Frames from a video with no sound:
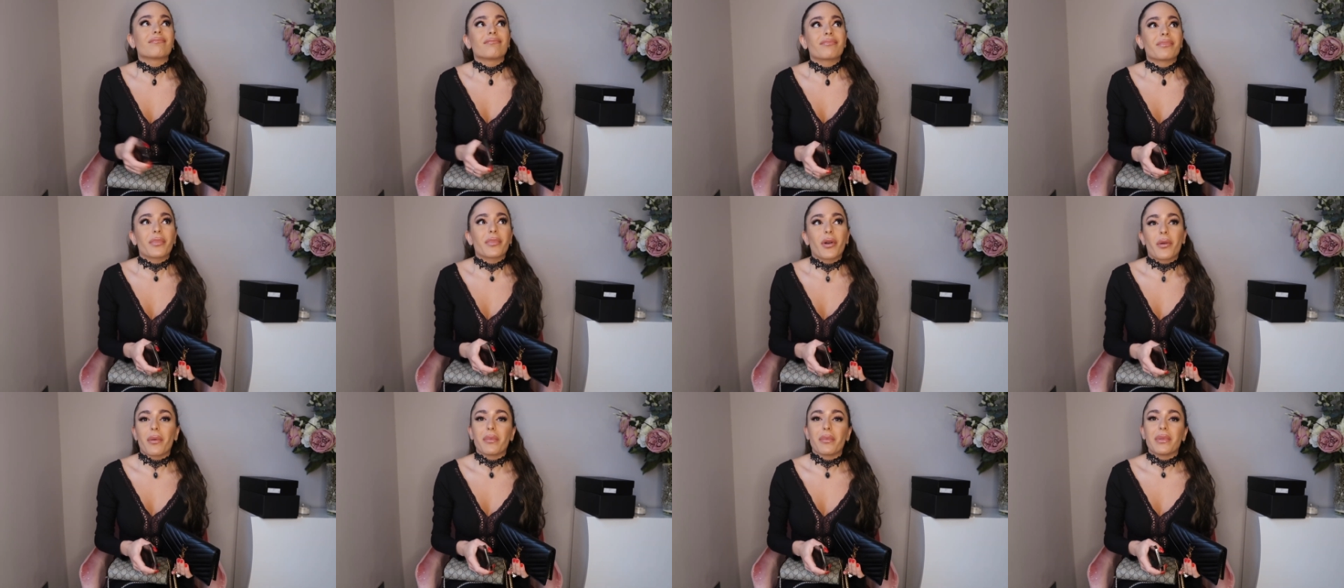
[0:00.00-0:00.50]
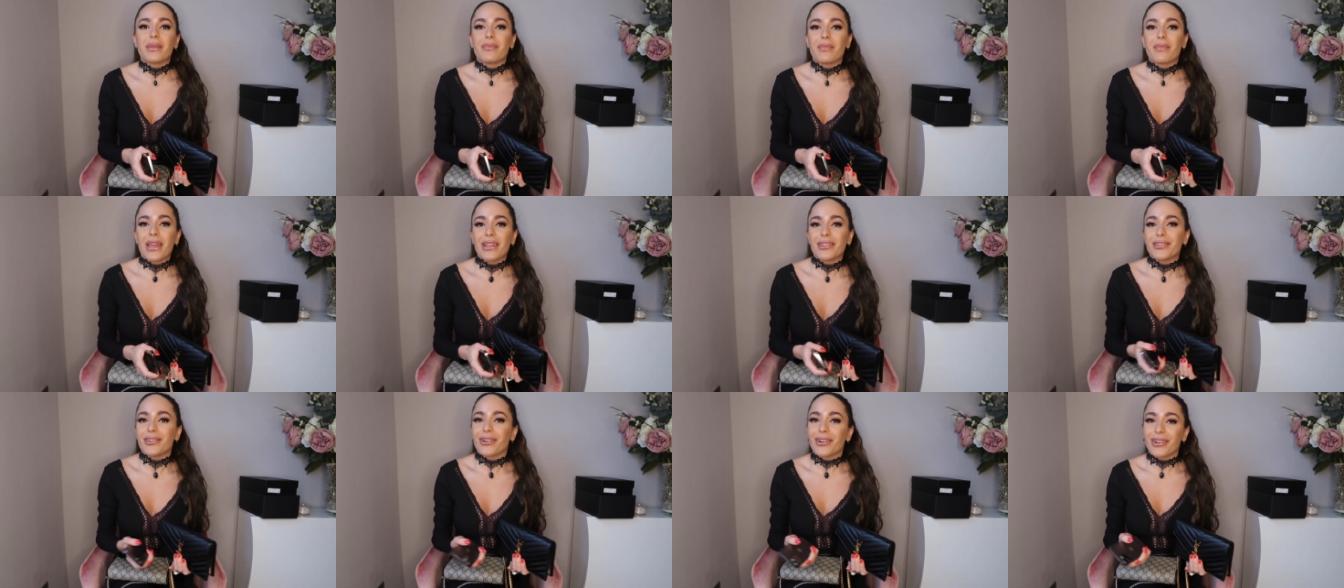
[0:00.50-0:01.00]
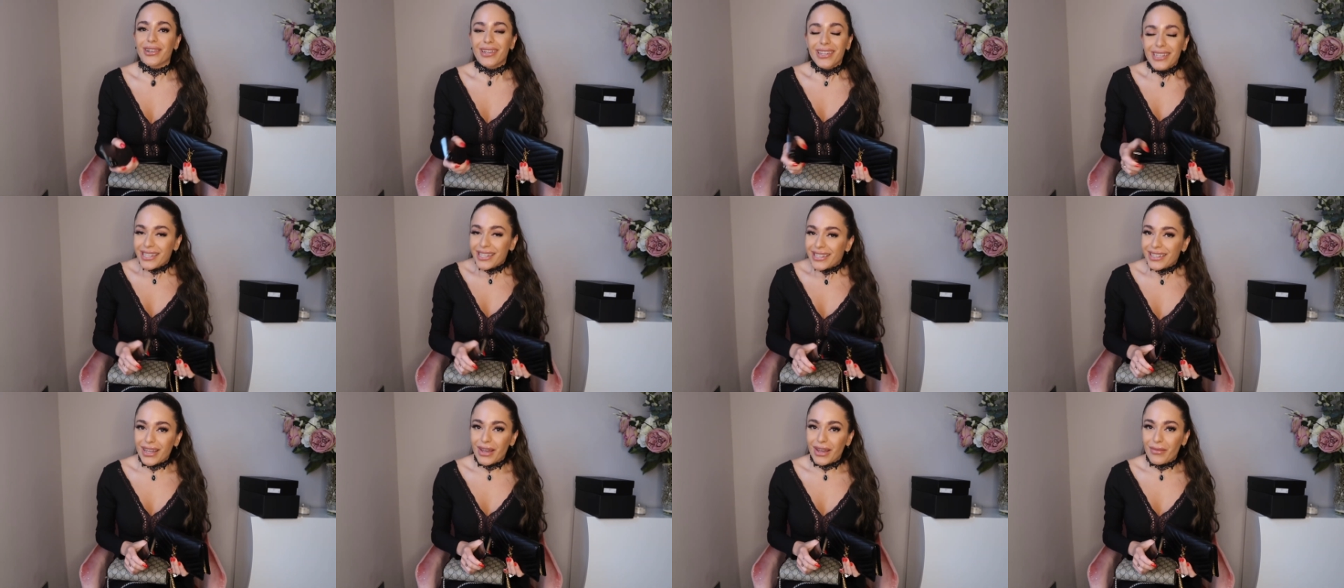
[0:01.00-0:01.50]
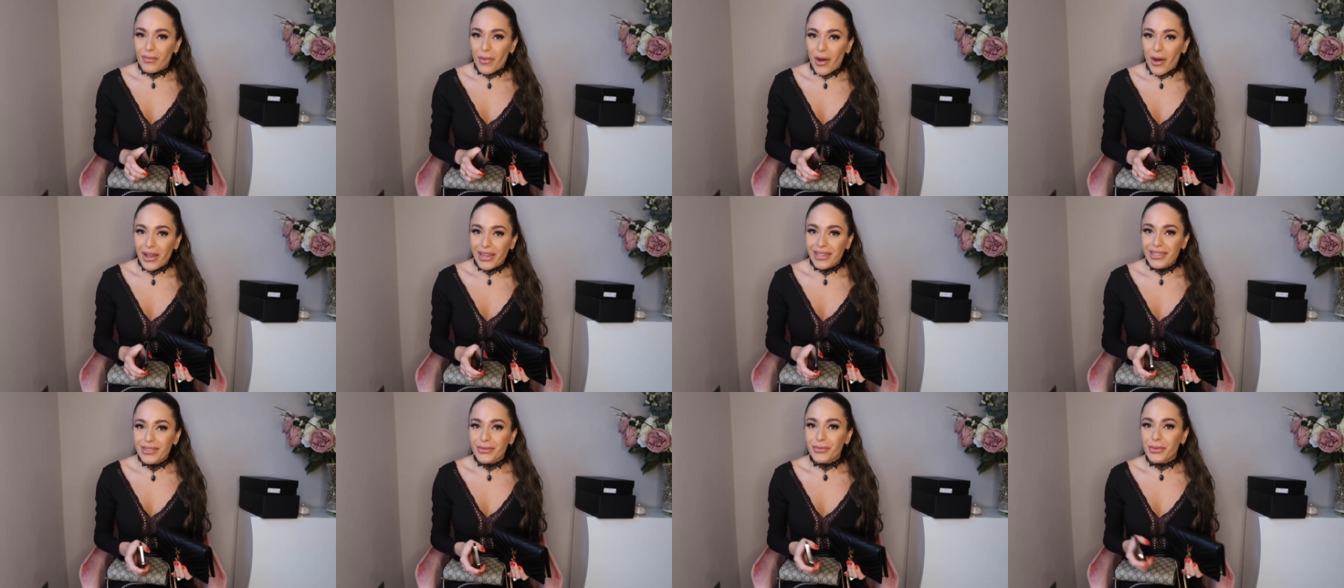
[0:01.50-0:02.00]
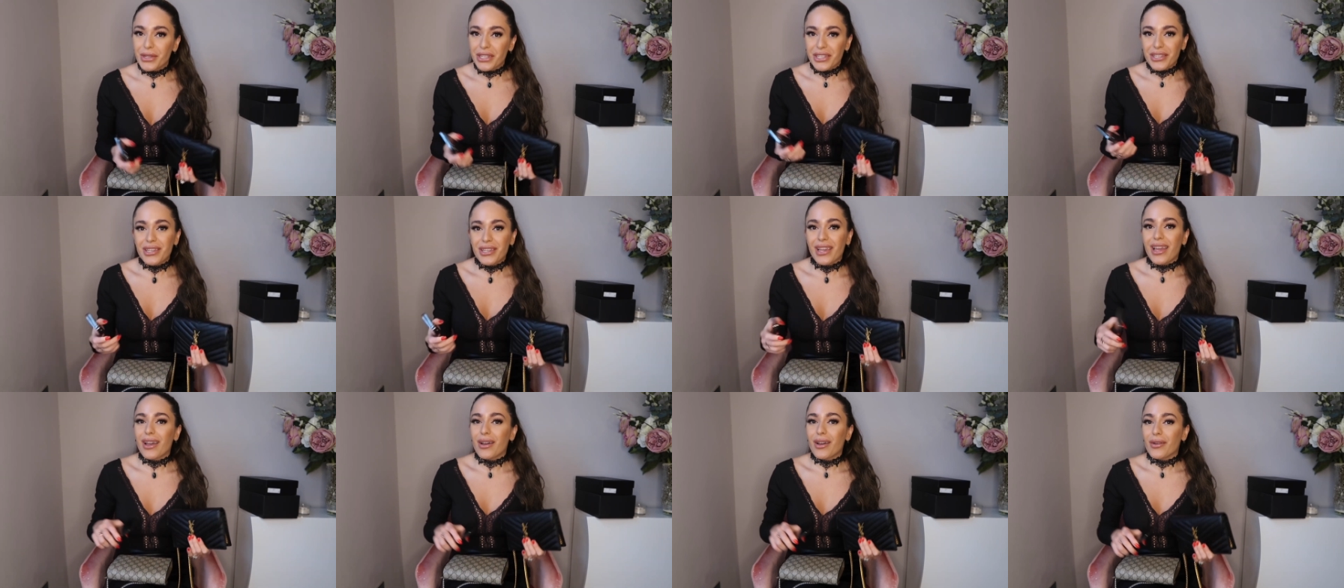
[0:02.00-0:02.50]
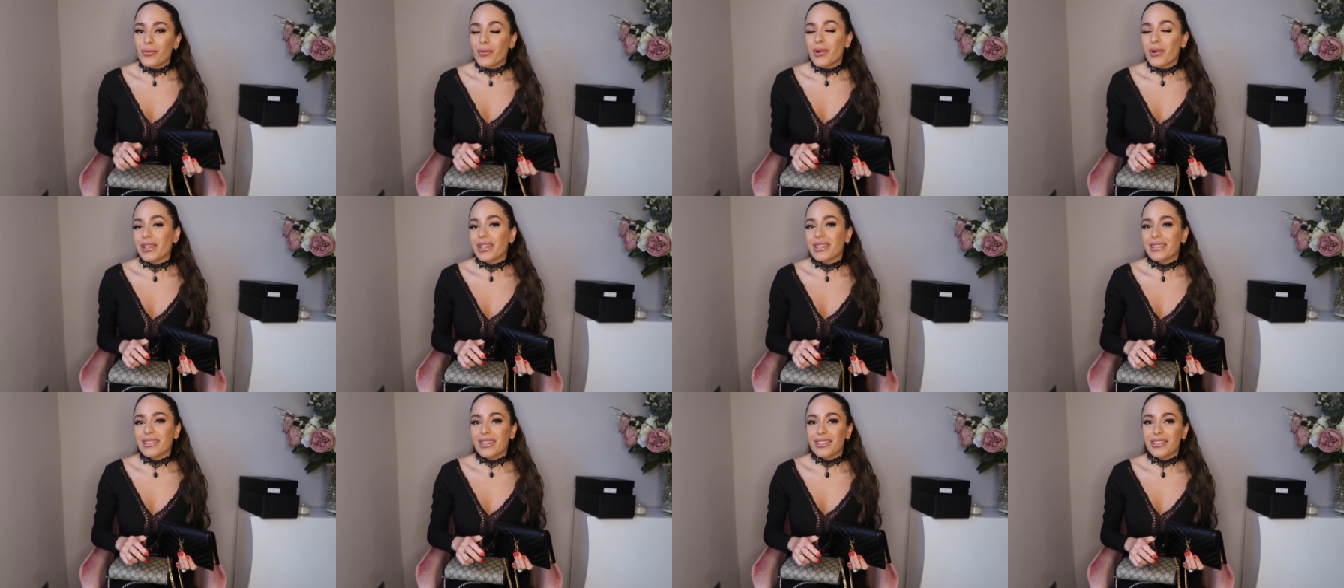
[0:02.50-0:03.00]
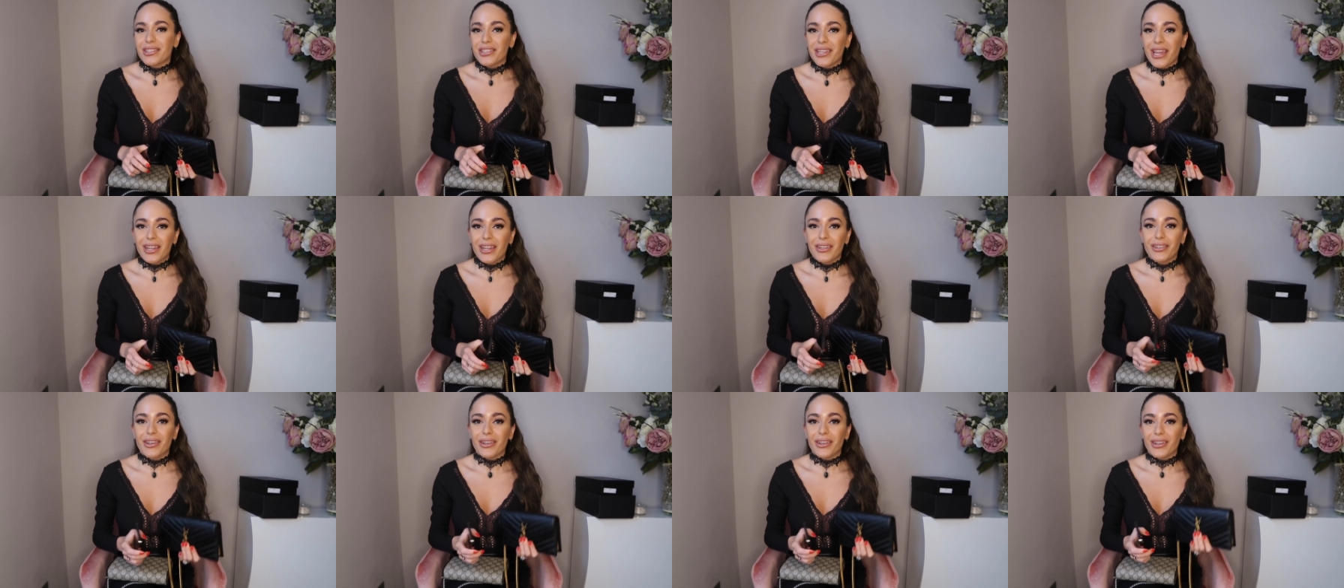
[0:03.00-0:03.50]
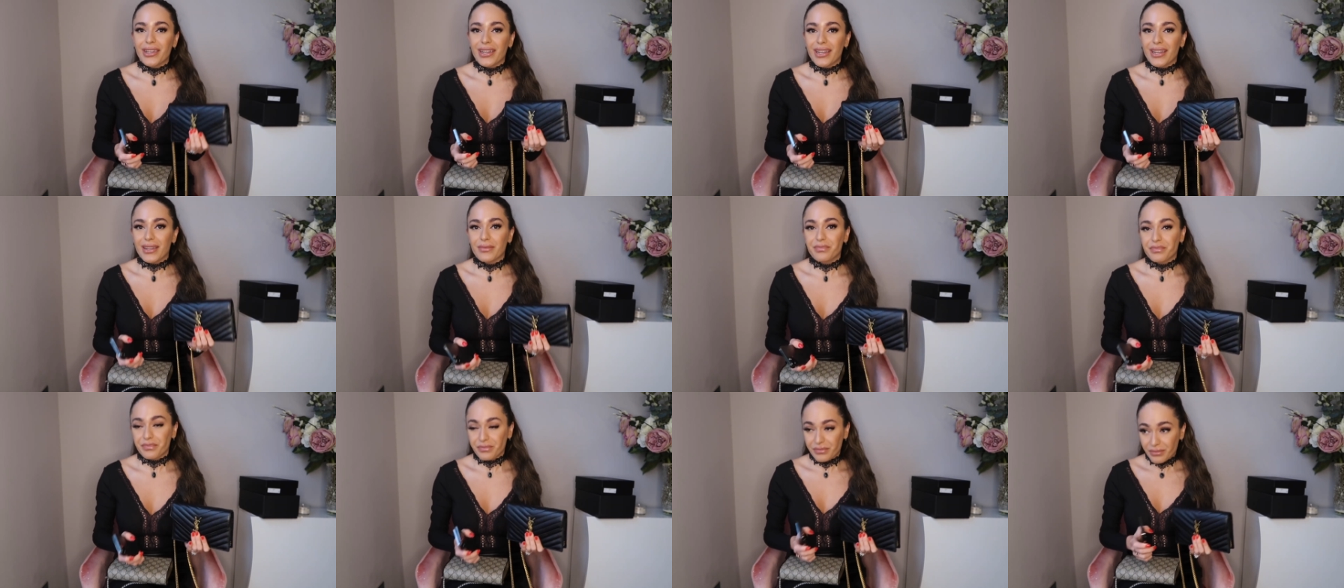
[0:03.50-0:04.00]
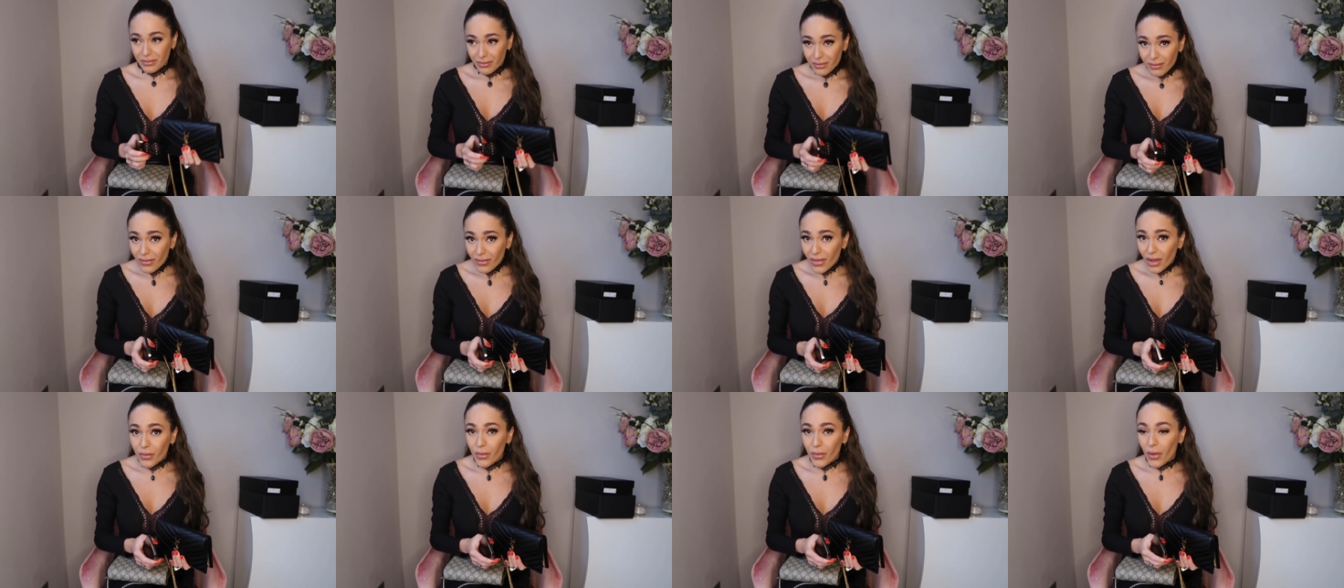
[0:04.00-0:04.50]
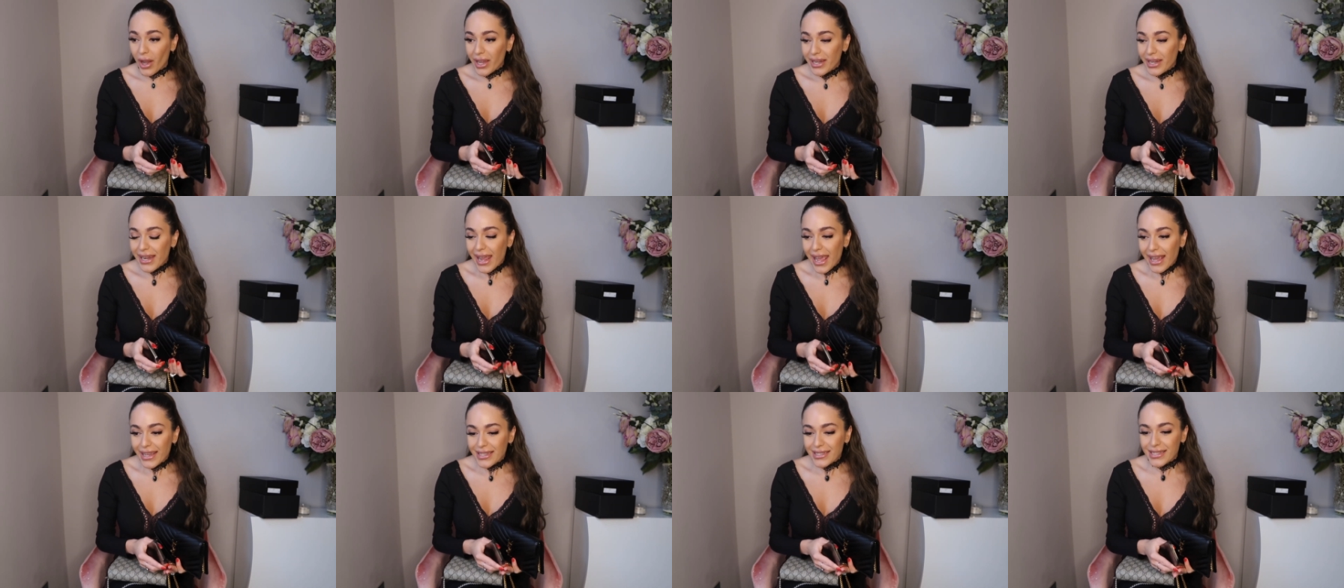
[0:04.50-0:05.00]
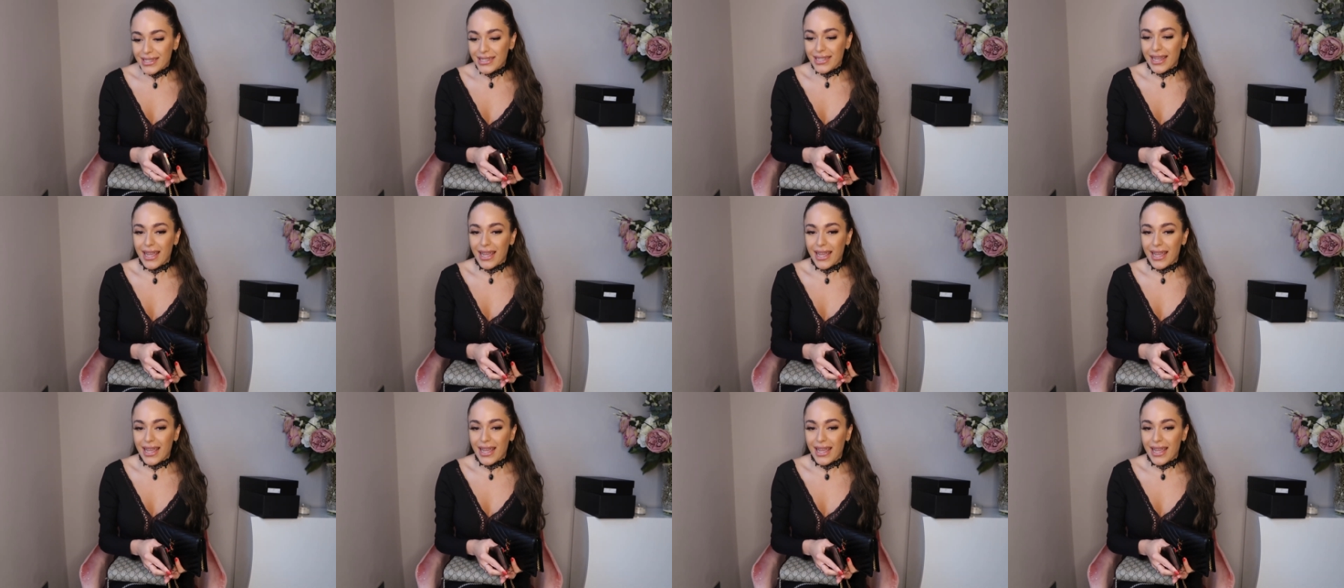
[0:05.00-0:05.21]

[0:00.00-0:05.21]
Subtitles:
probably made your mind which wallet and chain you're gonna buy next.